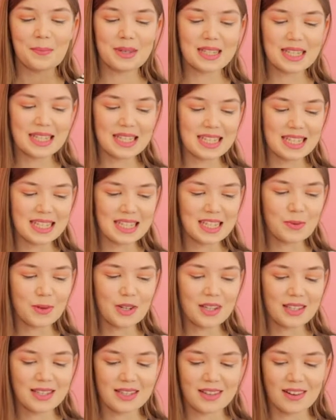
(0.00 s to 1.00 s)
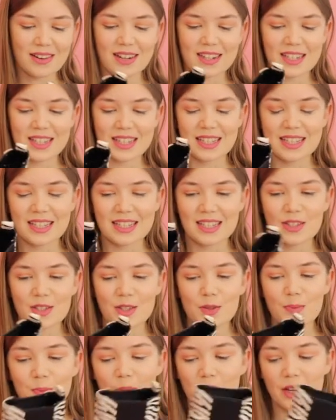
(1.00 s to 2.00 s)
But these ones are just
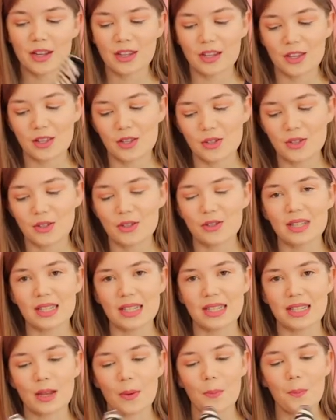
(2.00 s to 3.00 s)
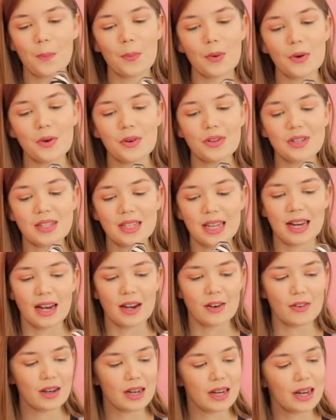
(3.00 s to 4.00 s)
super cute. It's a boot and
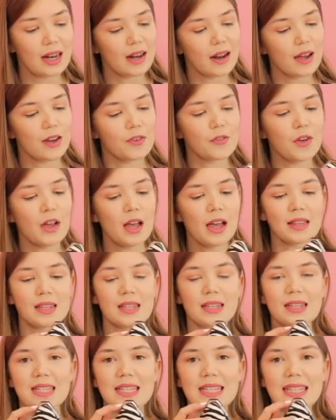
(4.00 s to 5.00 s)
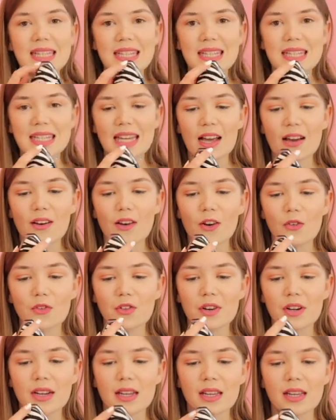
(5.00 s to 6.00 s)
I really love the detail
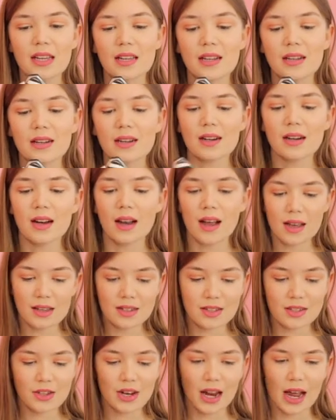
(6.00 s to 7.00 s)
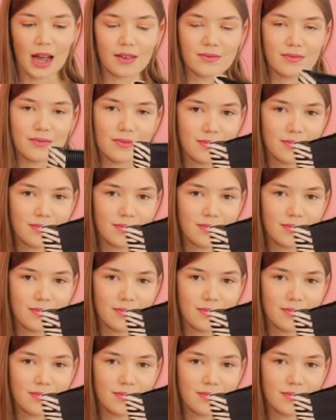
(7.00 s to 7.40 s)
over here. So yeah.